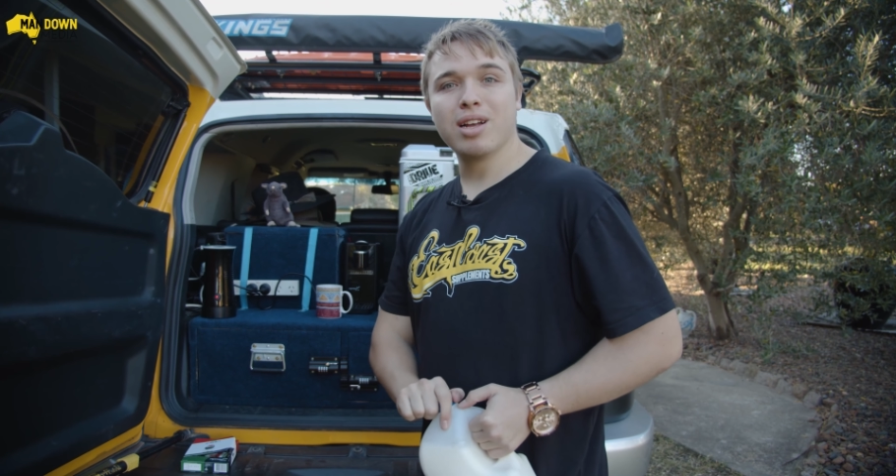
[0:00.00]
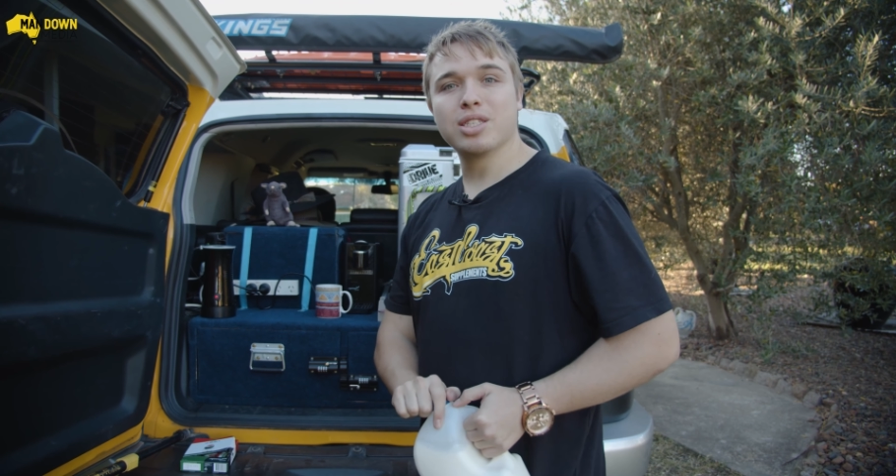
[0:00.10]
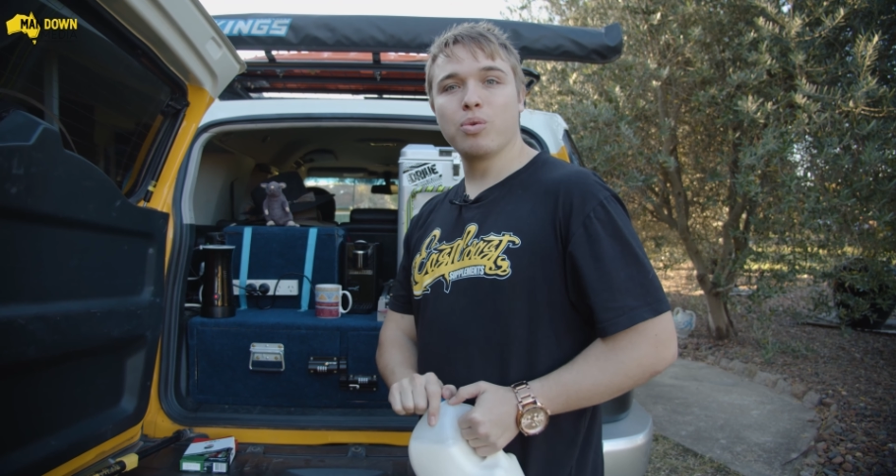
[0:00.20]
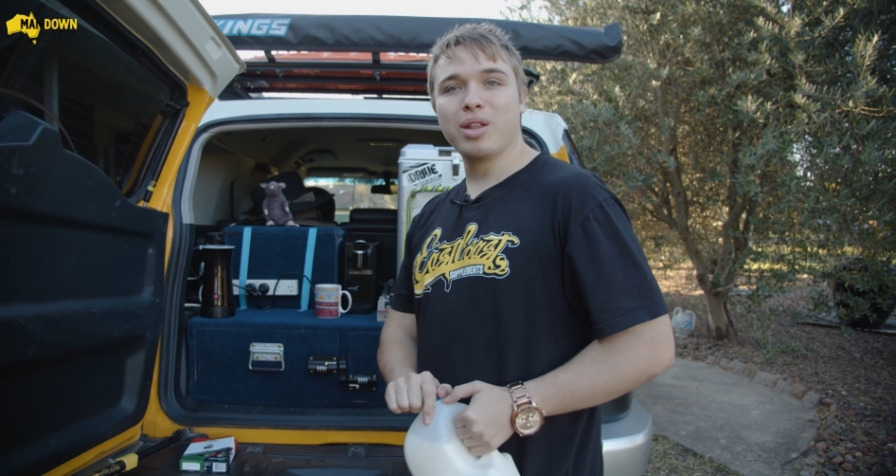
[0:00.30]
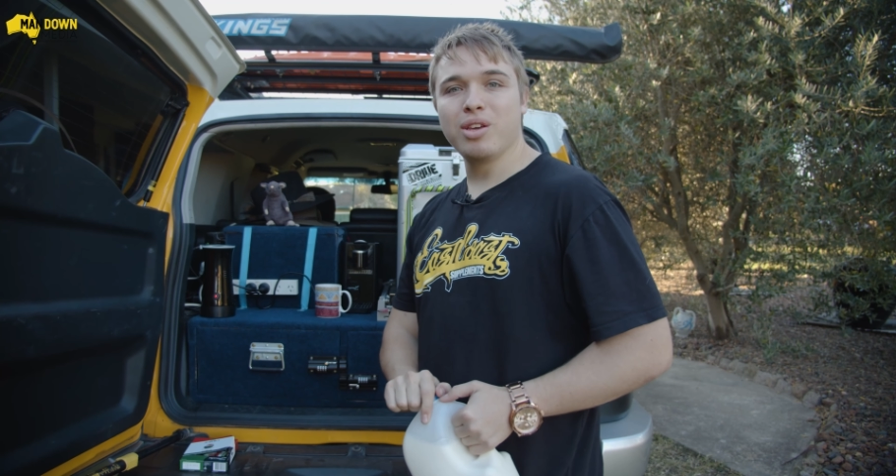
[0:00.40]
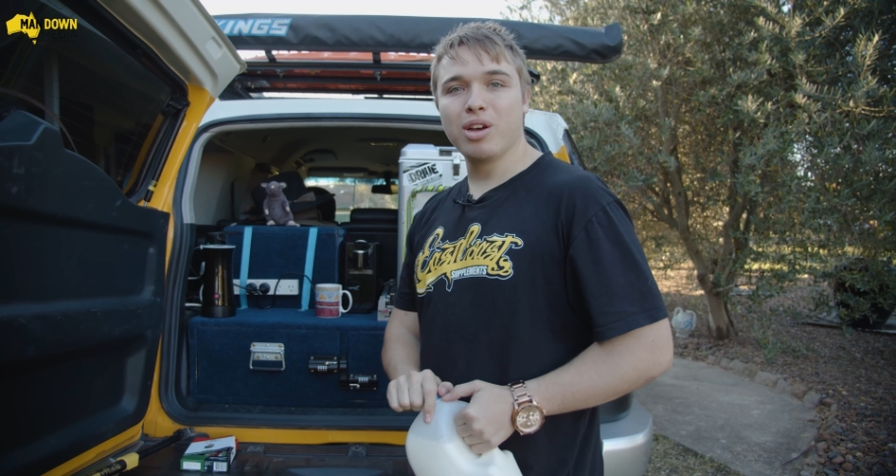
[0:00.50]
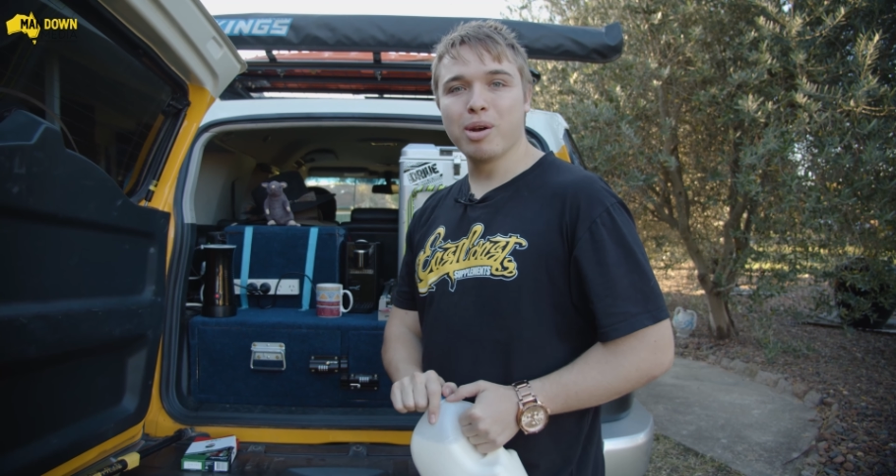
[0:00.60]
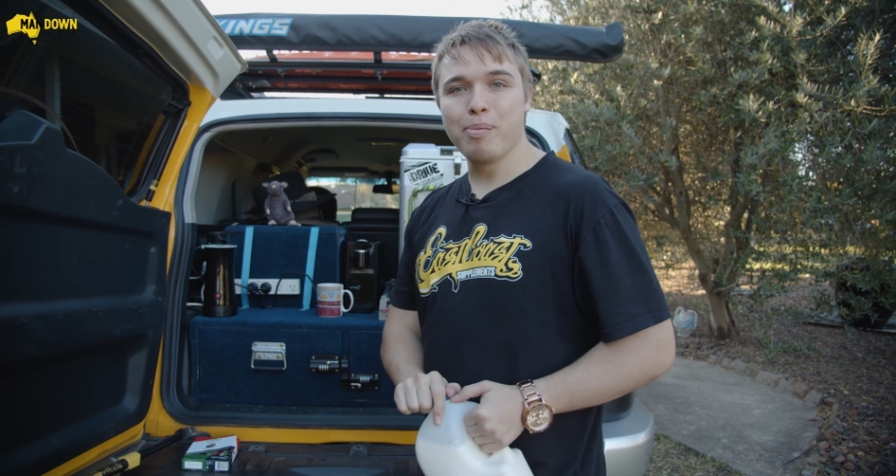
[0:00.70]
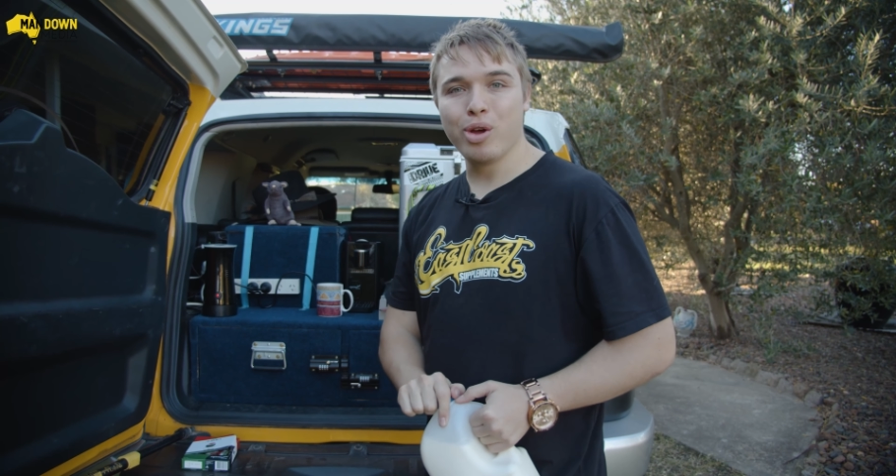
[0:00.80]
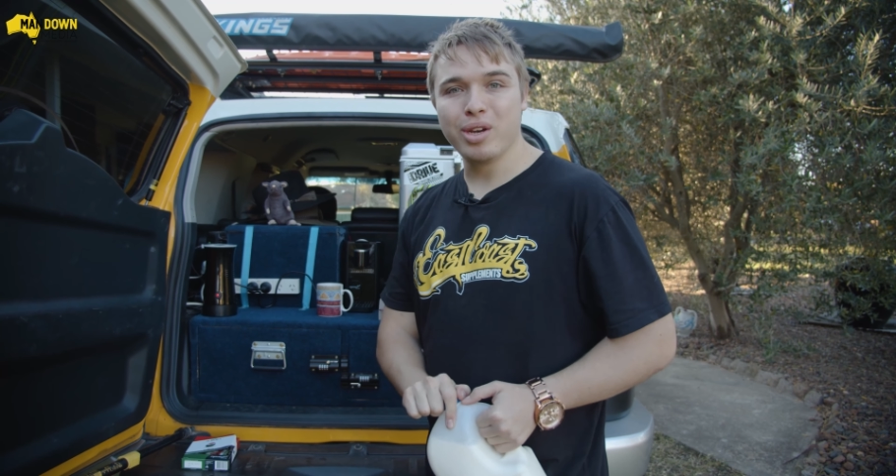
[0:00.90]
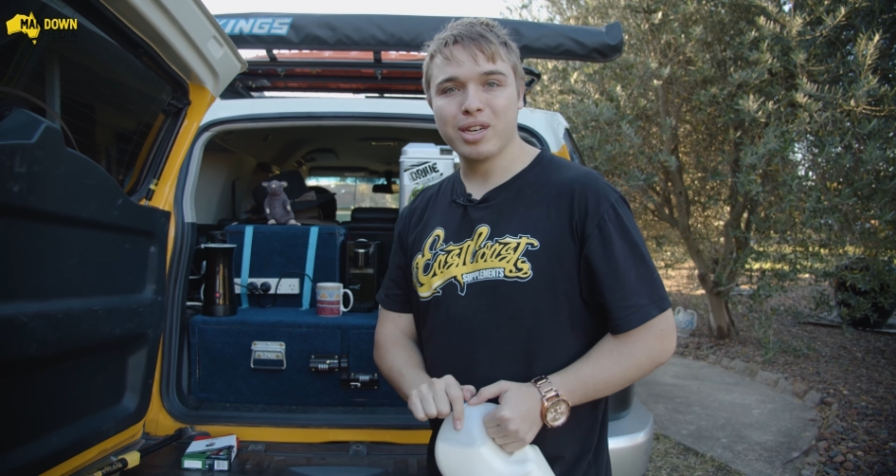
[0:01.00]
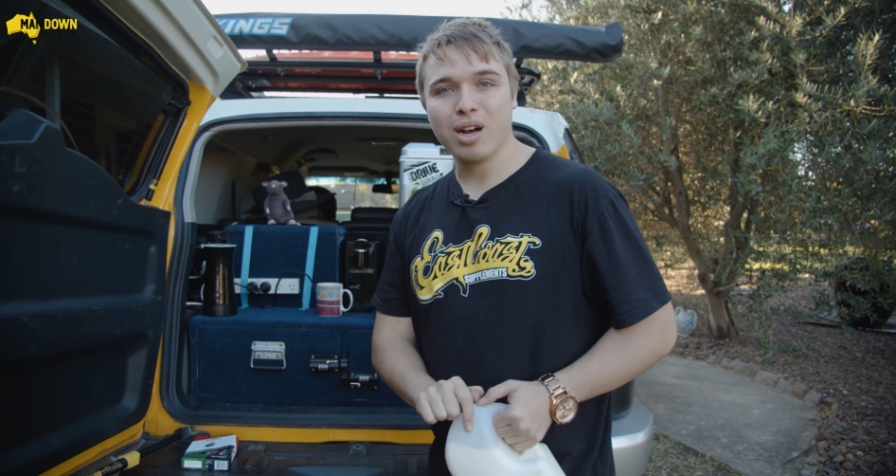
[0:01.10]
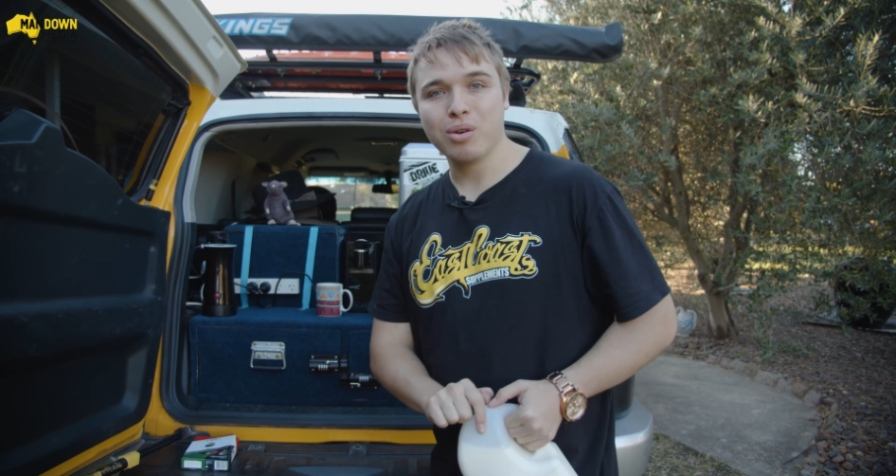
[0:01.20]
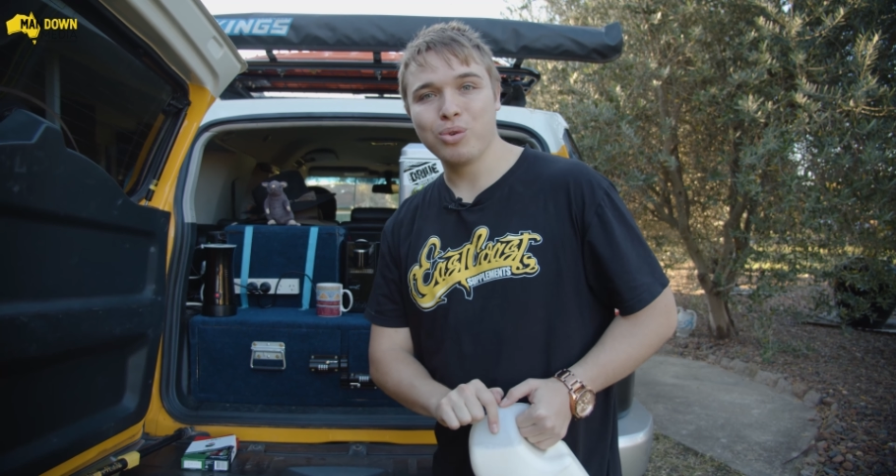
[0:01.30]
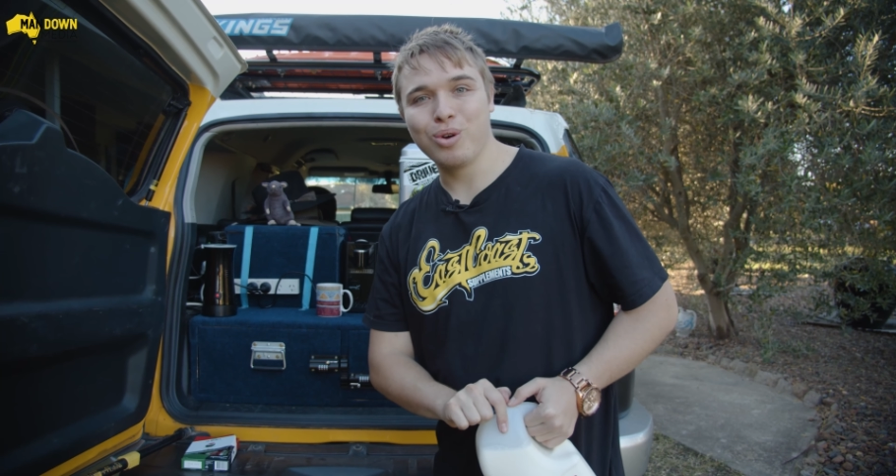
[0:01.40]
as to whether you're going to burn your tongue or